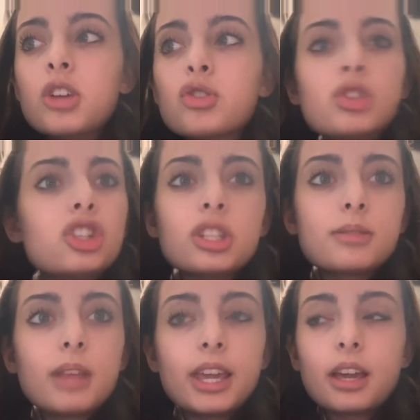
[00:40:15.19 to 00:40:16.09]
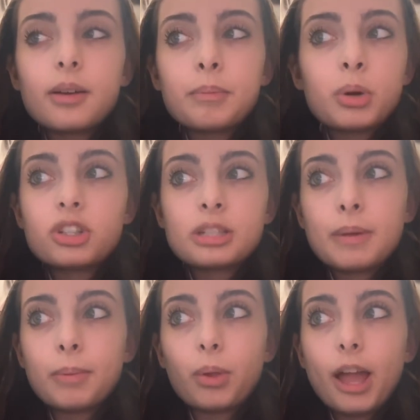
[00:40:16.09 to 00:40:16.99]
So she just like pushes
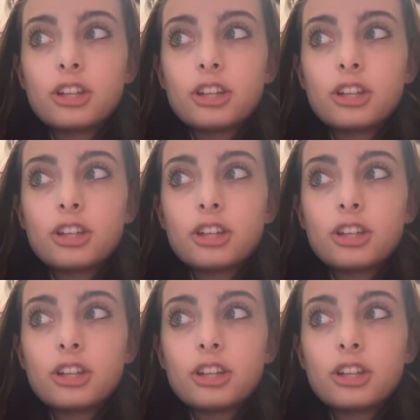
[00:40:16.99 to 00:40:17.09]
people away.